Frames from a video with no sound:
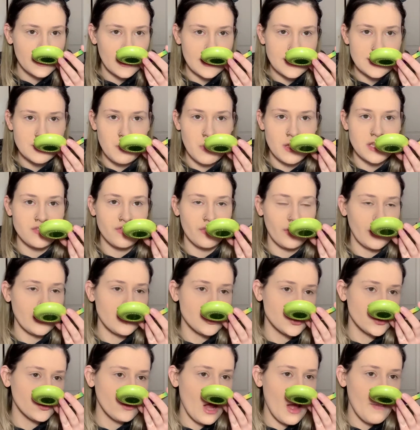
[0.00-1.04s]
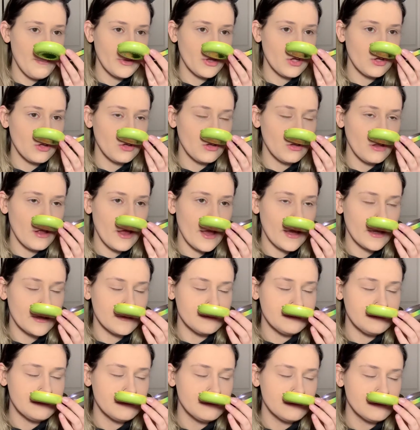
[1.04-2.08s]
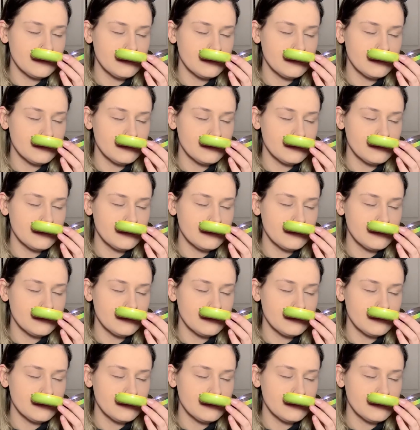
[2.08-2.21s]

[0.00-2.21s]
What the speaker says: It smells very tropical, and